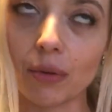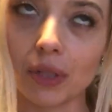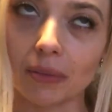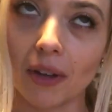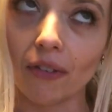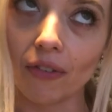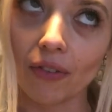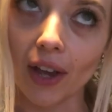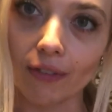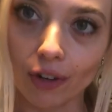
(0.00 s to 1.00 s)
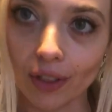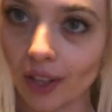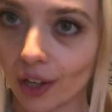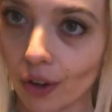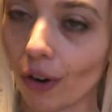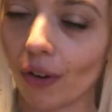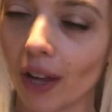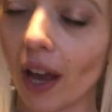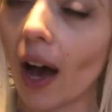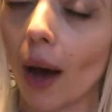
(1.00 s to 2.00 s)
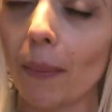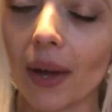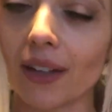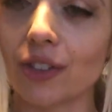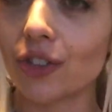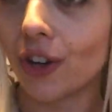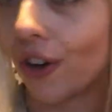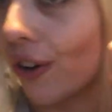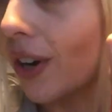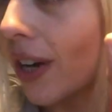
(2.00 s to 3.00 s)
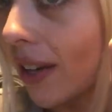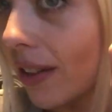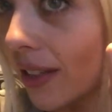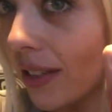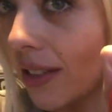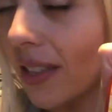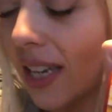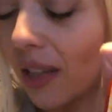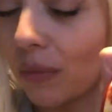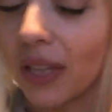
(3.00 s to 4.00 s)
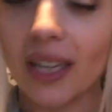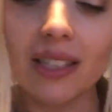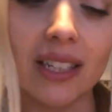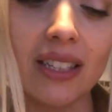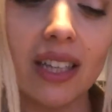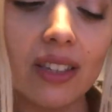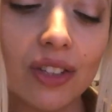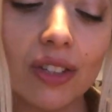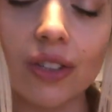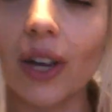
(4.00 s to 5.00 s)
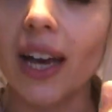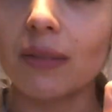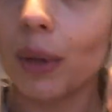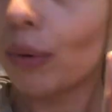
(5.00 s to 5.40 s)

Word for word: It was my favorite thing growing up and so this has taken place and it's lentils so it has my